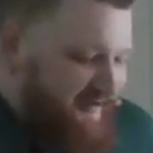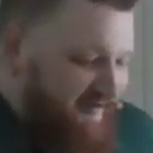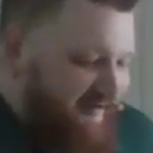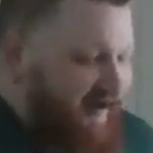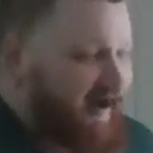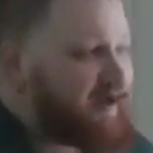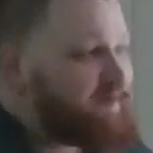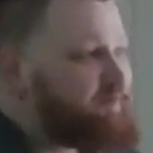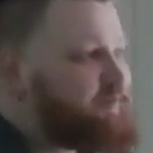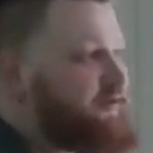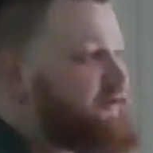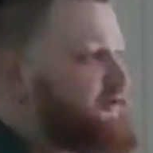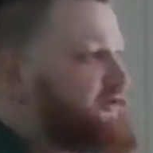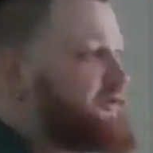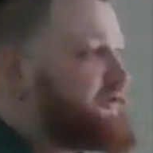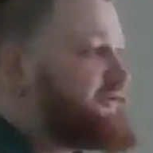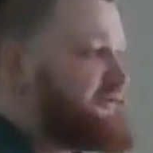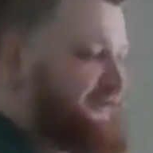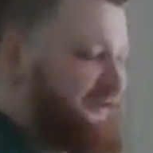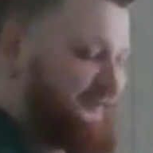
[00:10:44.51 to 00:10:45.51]
God put
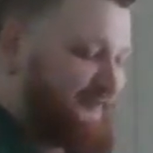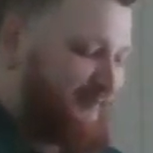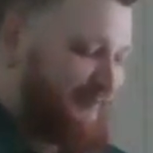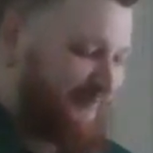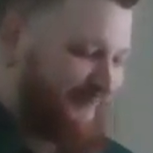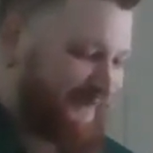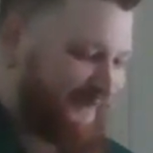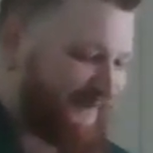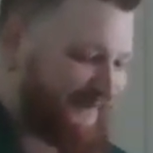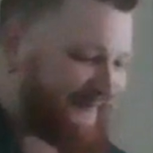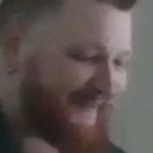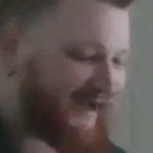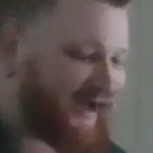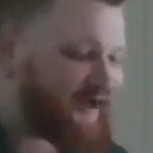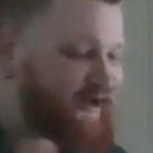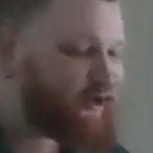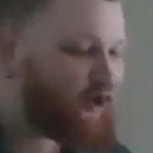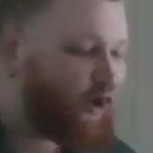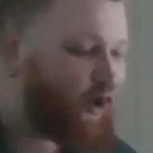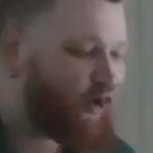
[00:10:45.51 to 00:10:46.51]
it
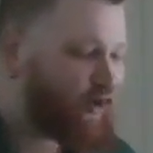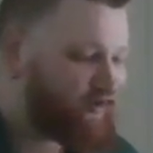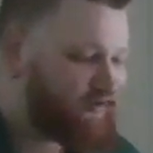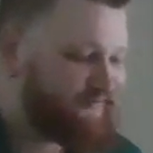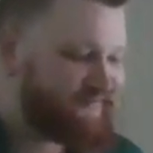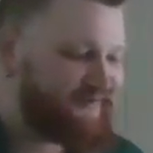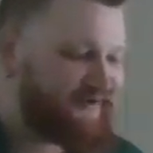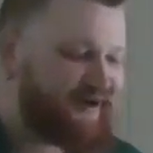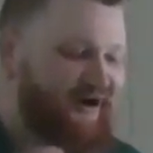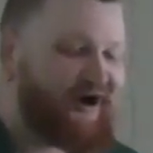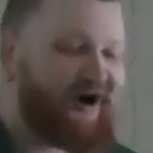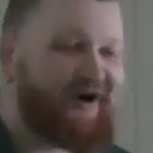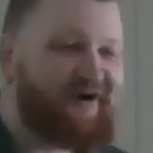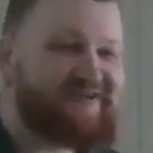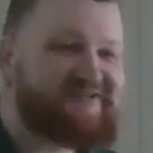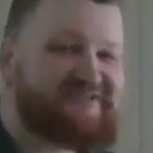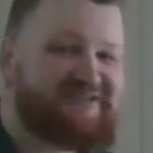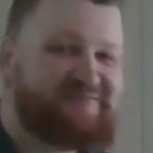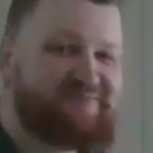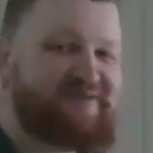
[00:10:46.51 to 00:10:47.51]
on all of our
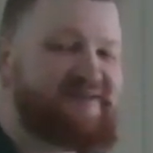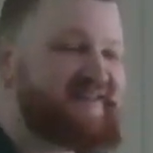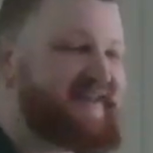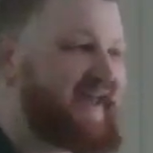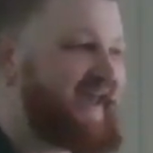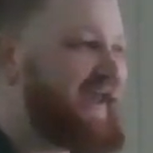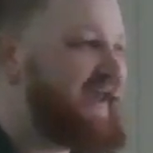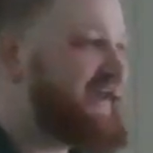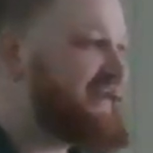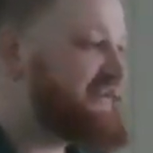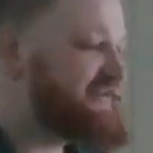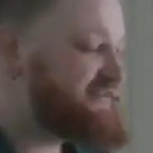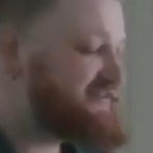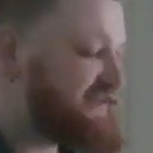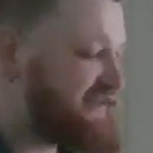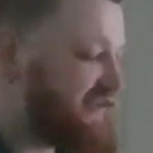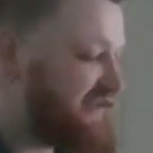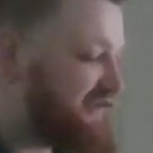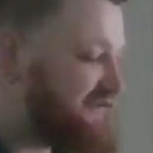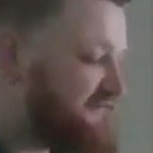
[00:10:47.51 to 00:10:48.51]
hearts to be the
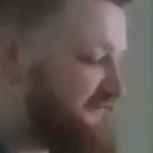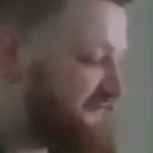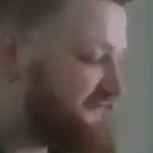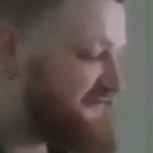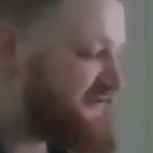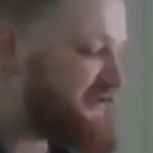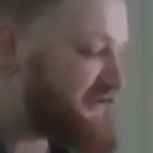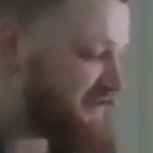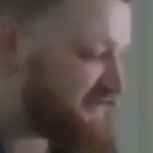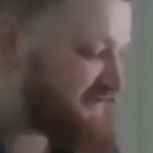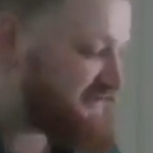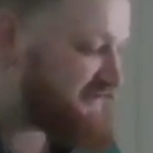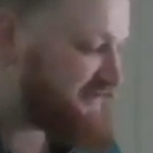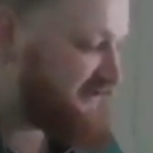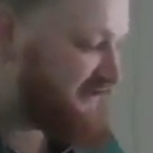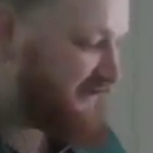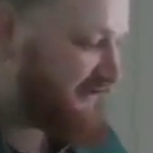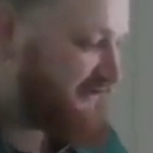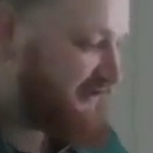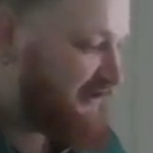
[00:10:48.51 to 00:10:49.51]
hands and feet
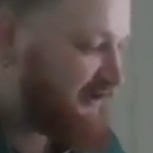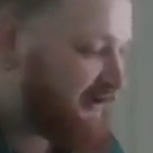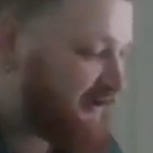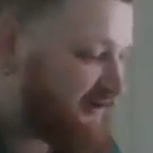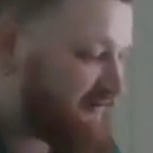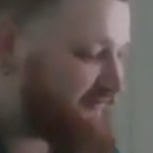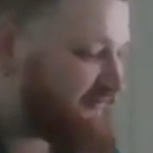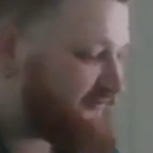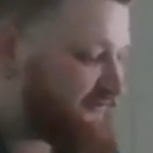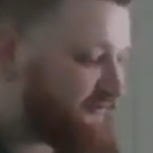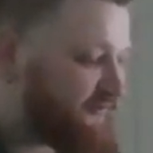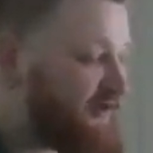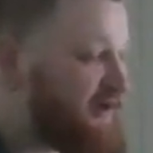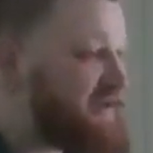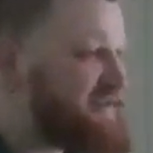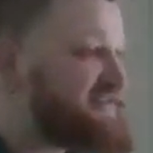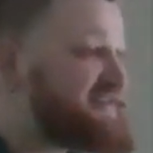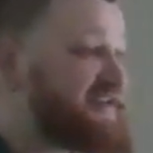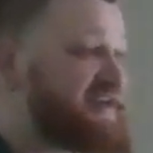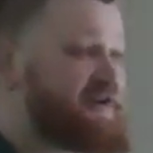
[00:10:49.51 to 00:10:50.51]
of
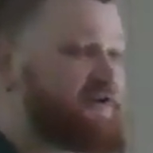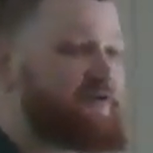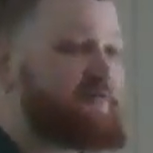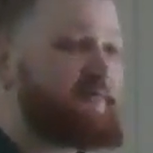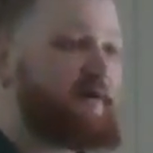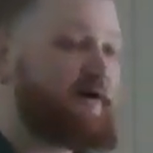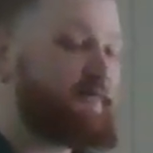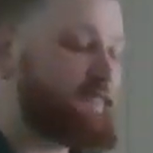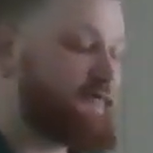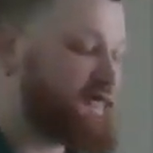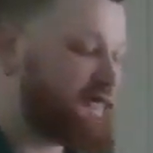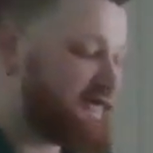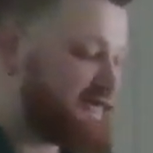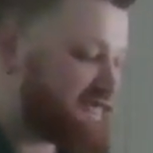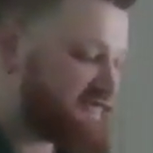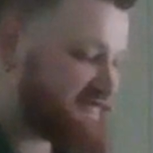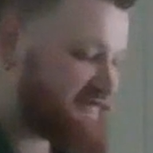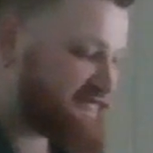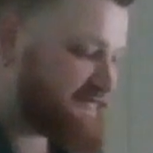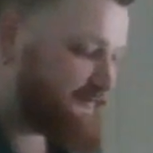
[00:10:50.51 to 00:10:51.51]
Christ here in Mount
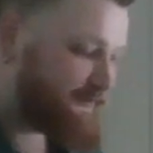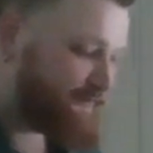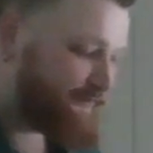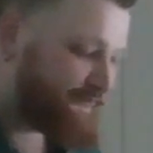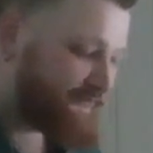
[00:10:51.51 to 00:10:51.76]
Morris.